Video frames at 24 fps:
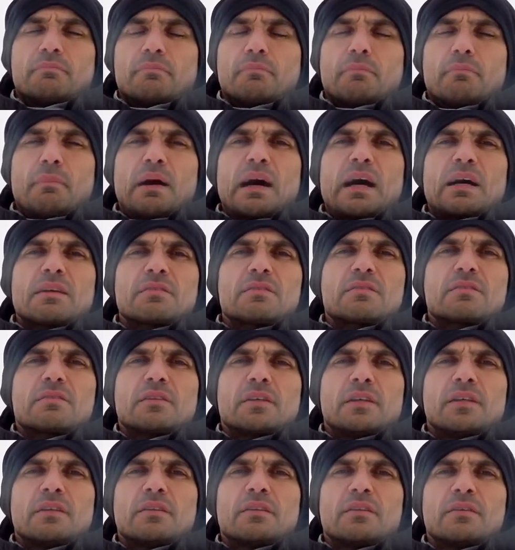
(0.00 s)
mass
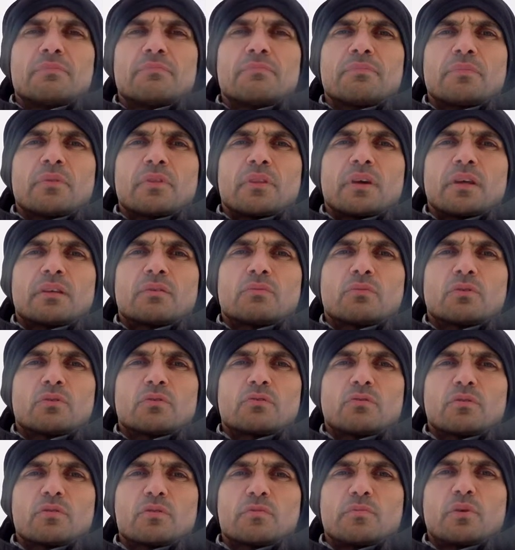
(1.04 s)
in them that
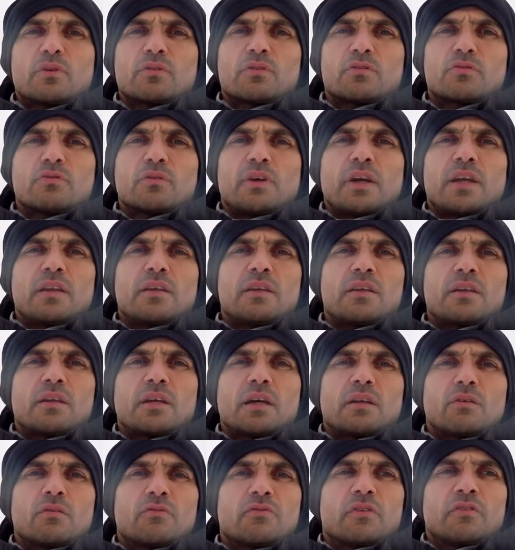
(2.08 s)
would respond to any
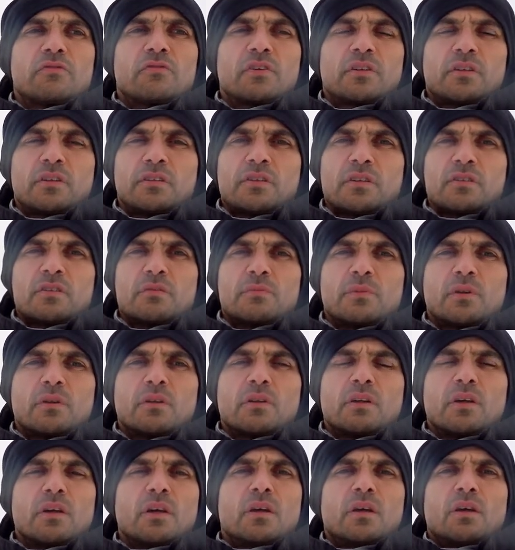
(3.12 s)
kind of
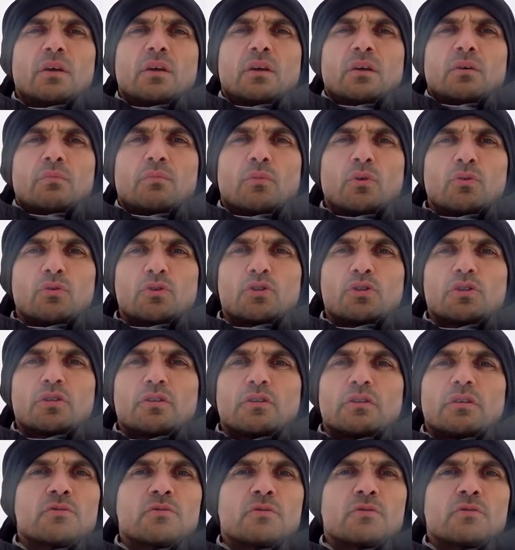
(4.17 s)
infinitesimal motion.